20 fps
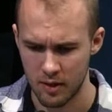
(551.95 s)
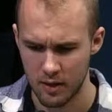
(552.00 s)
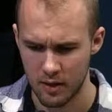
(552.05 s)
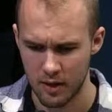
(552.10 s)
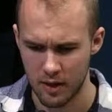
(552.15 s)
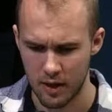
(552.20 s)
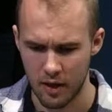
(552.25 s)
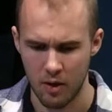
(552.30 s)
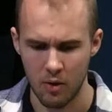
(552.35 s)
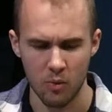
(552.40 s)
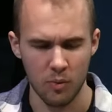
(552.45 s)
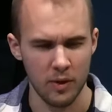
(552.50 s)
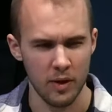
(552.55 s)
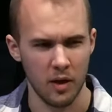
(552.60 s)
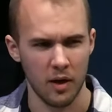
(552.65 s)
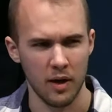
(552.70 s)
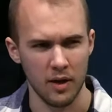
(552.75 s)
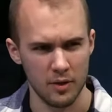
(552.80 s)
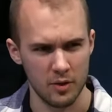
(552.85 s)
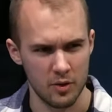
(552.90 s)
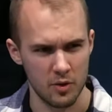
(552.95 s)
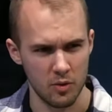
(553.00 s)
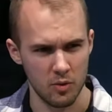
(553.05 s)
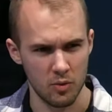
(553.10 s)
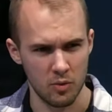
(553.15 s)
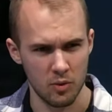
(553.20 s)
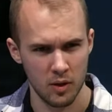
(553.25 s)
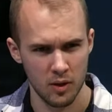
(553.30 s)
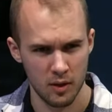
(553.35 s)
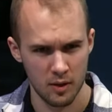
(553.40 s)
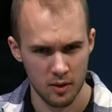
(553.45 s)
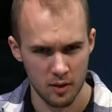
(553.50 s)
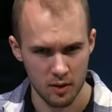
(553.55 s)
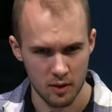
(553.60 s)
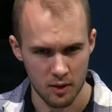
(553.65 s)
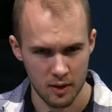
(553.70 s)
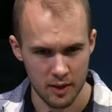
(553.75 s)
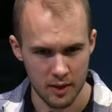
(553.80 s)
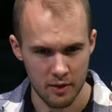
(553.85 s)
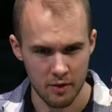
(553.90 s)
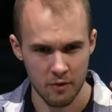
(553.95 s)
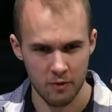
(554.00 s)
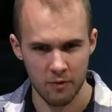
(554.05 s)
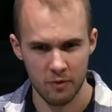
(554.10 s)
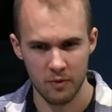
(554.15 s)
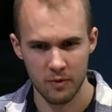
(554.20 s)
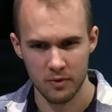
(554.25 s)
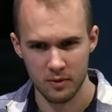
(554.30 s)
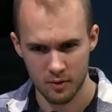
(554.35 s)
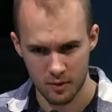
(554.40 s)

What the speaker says: how we ought to live